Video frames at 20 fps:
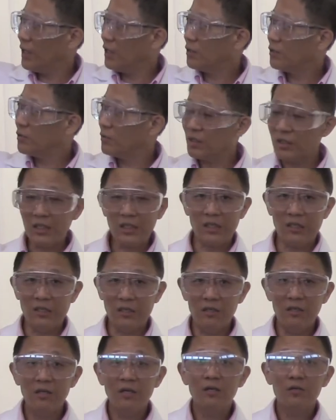to
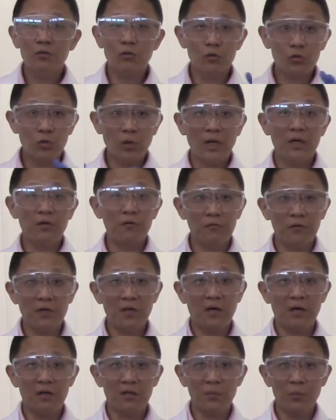D to try to
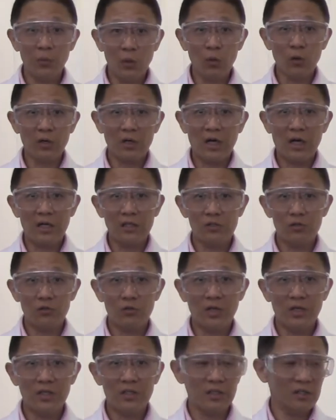figure out the molar
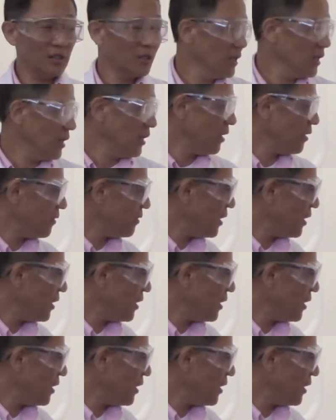concentration. And